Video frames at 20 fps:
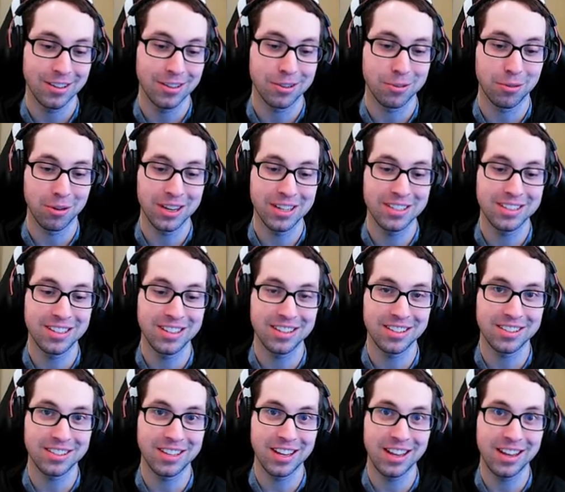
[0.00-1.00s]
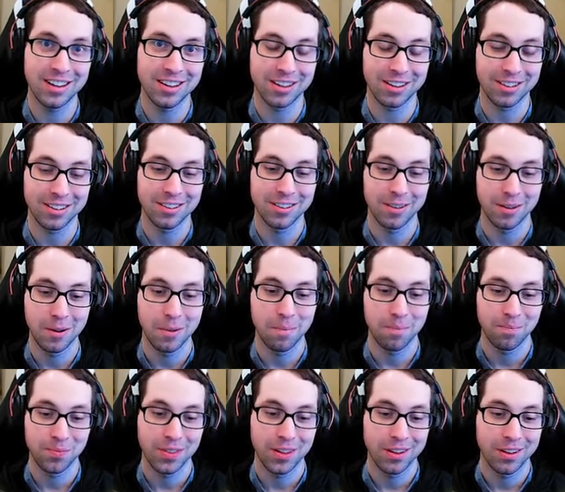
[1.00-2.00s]
raised in the sand.
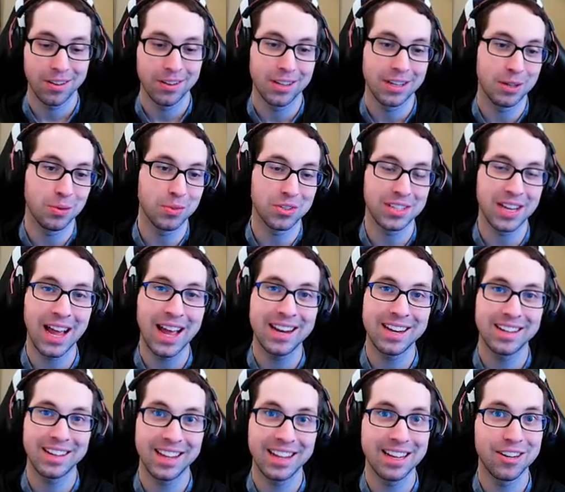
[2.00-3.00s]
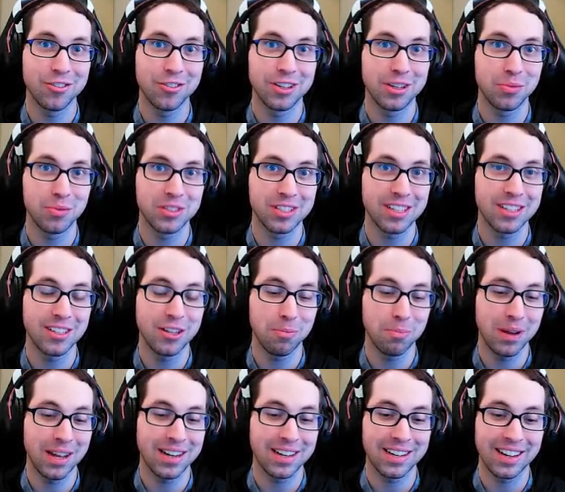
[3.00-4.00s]
It was added later. He was
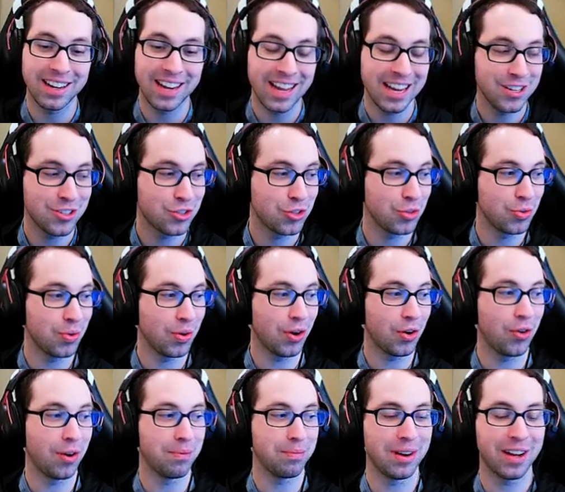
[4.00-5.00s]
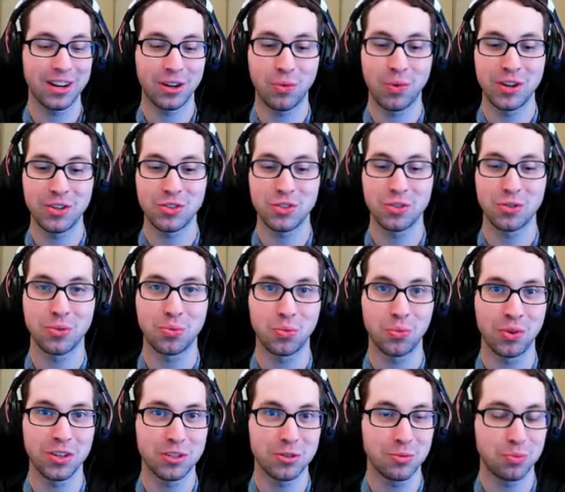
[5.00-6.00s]
incubated in H2O. I'm not quite sure
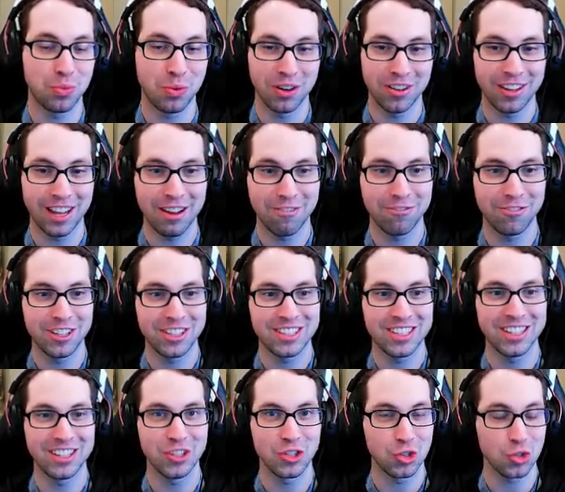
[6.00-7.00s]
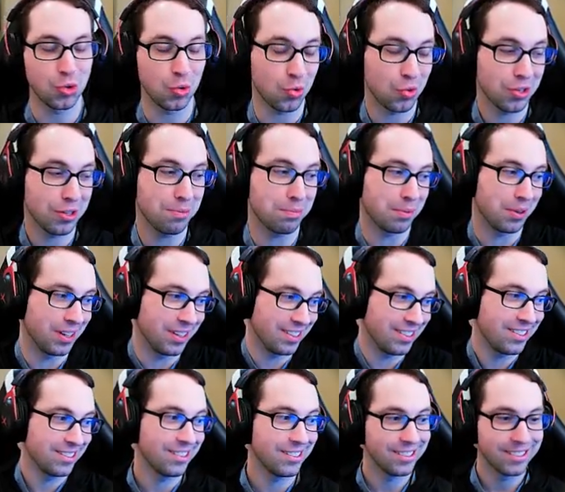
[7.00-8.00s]
which where that fits in the story, but
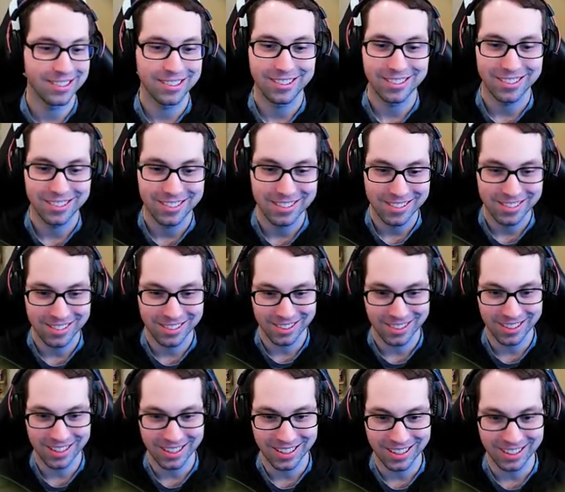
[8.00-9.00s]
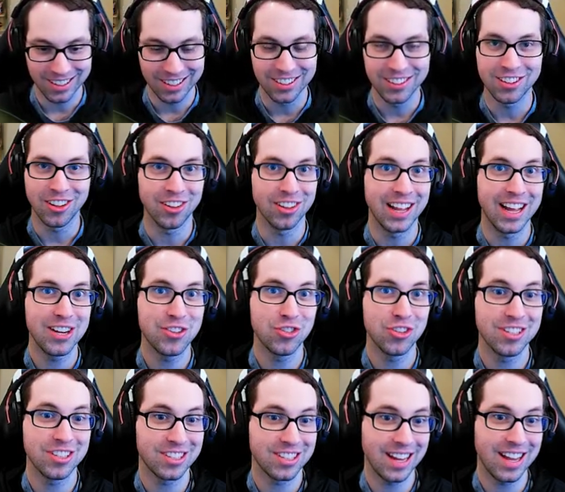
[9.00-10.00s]
eh, the
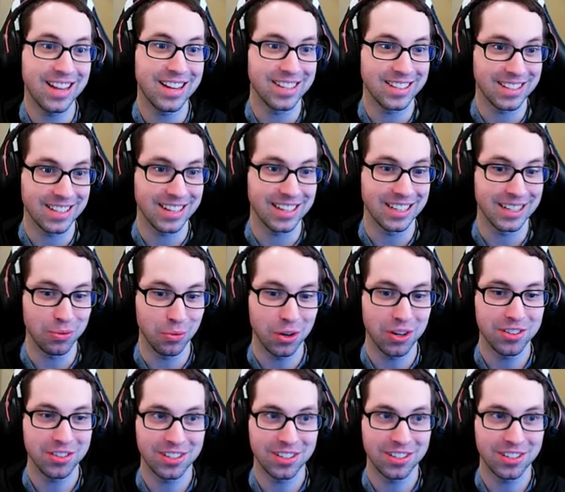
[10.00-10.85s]
legend says that he was